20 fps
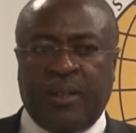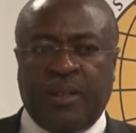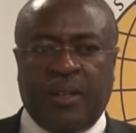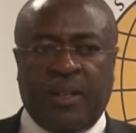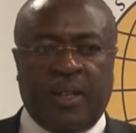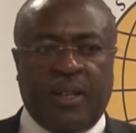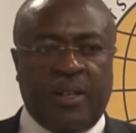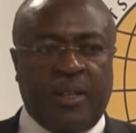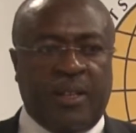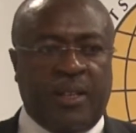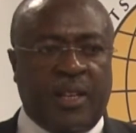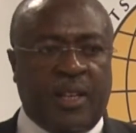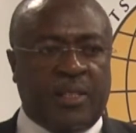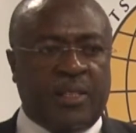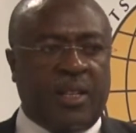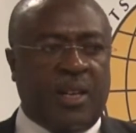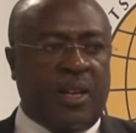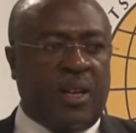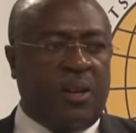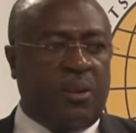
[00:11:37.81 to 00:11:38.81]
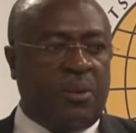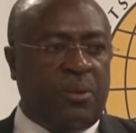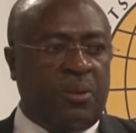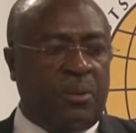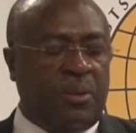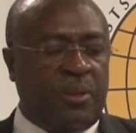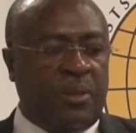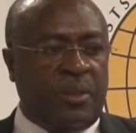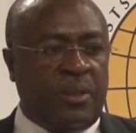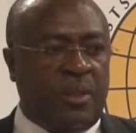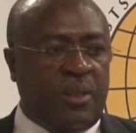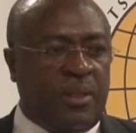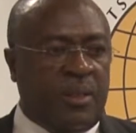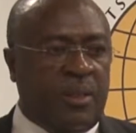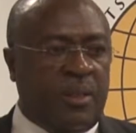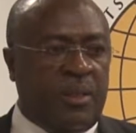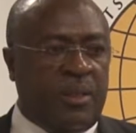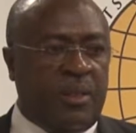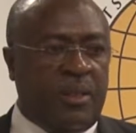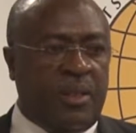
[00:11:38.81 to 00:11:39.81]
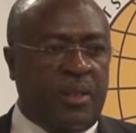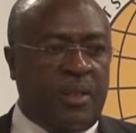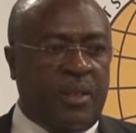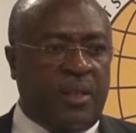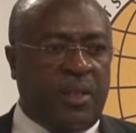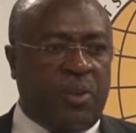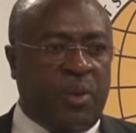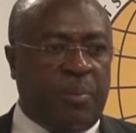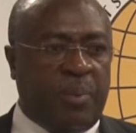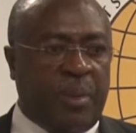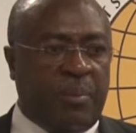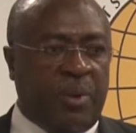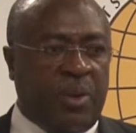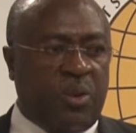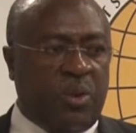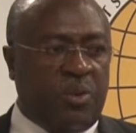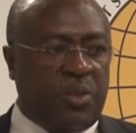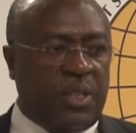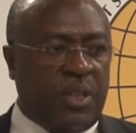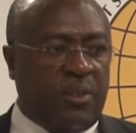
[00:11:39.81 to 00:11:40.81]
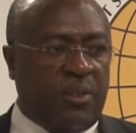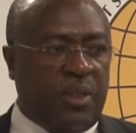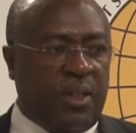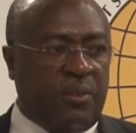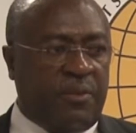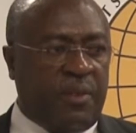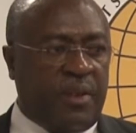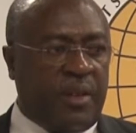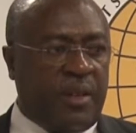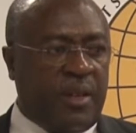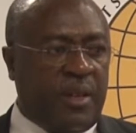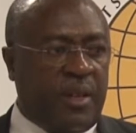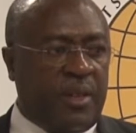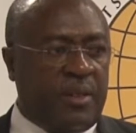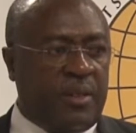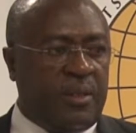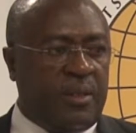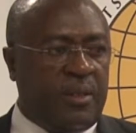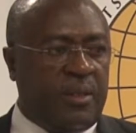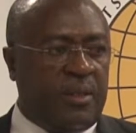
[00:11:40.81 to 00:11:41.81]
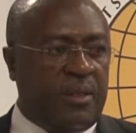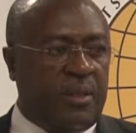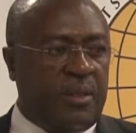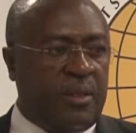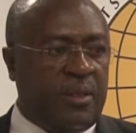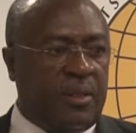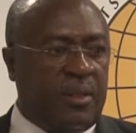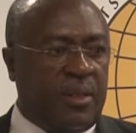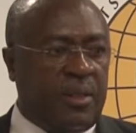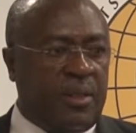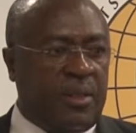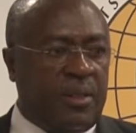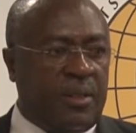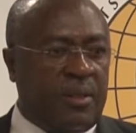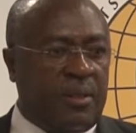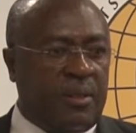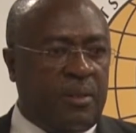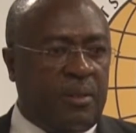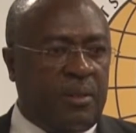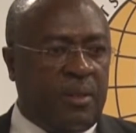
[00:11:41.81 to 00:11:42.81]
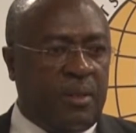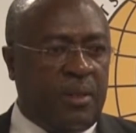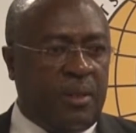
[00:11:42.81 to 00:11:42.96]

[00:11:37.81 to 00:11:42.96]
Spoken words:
And that's how the Republic of South Africa, the